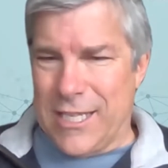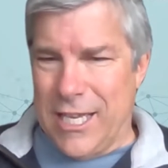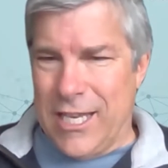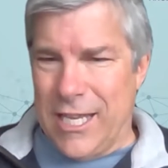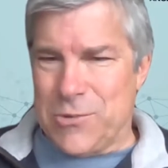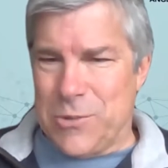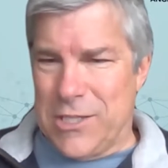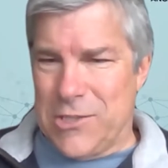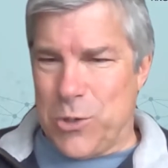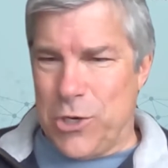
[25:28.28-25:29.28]
next one
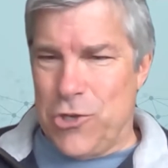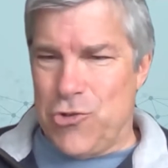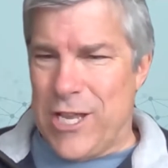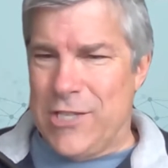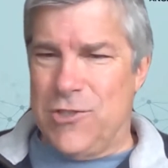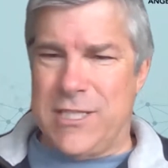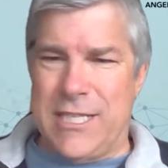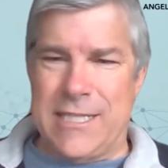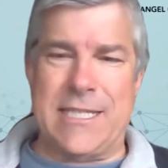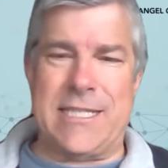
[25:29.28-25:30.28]
is, what are the trends you
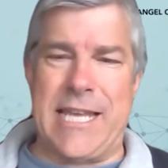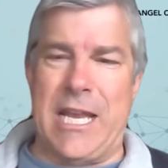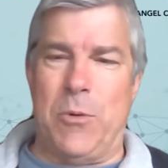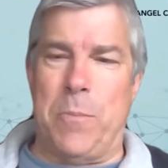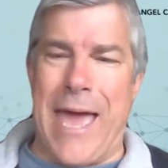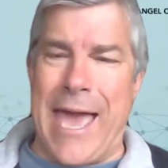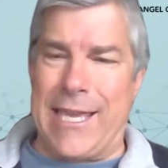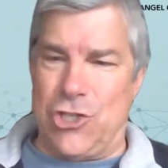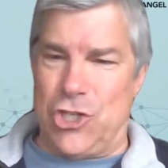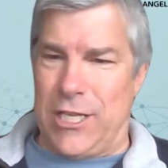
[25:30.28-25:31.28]
see in sustainable
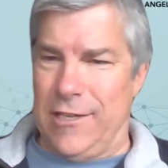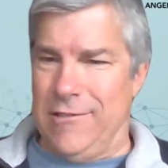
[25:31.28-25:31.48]
packaging?